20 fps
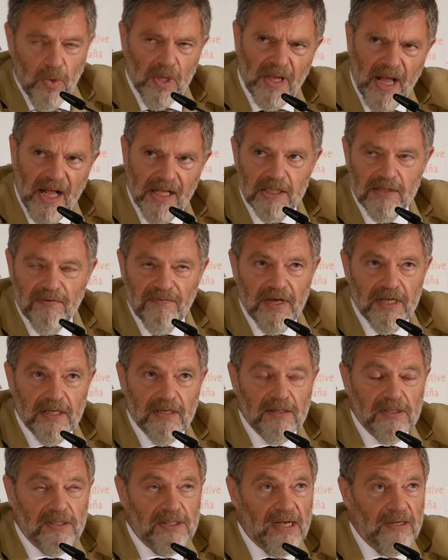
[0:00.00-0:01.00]
cultivate.
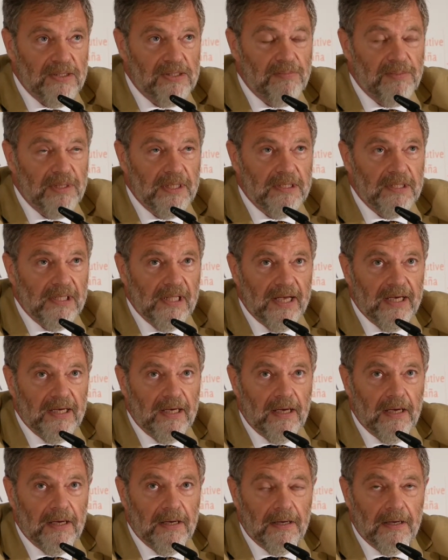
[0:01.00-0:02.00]
Sounds a bit like